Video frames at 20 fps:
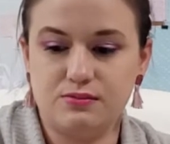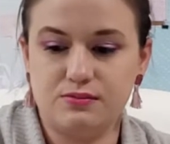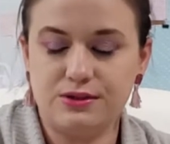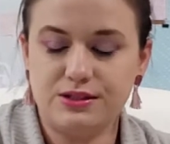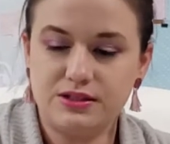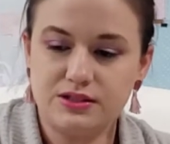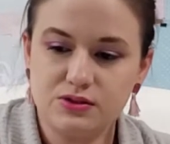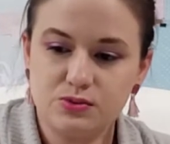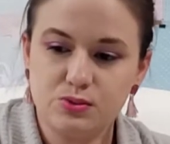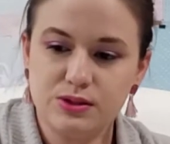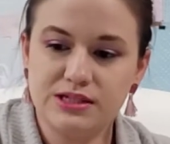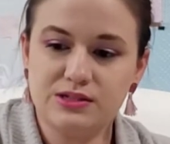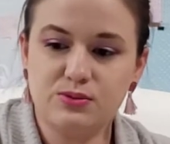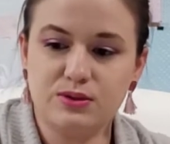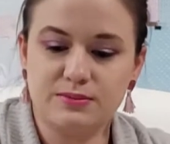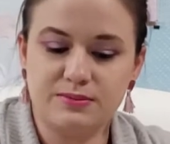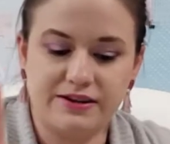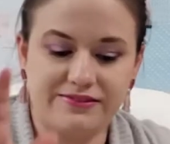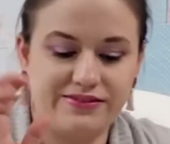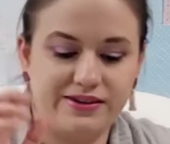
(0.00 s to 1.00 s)
Sweets was
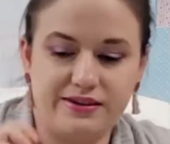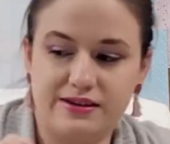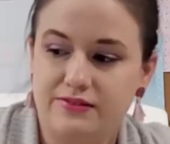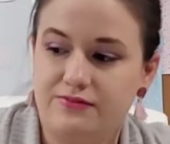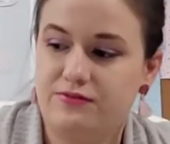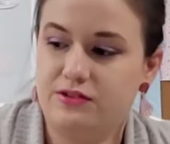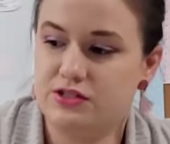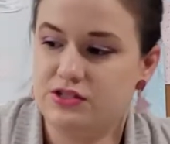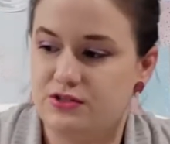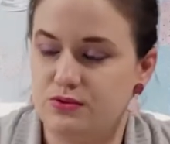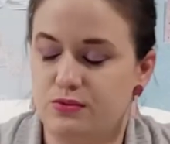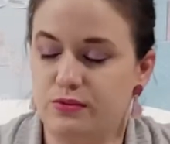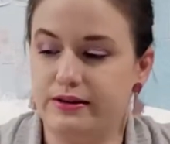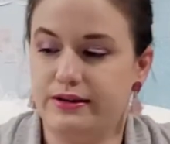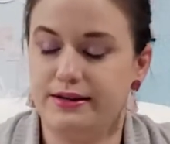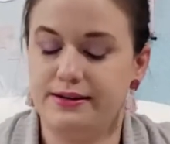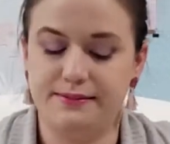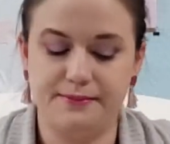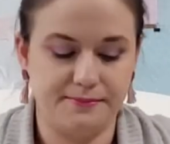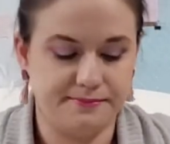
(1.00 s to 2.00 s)
my very first
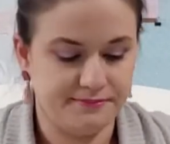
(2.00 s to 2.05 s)
one.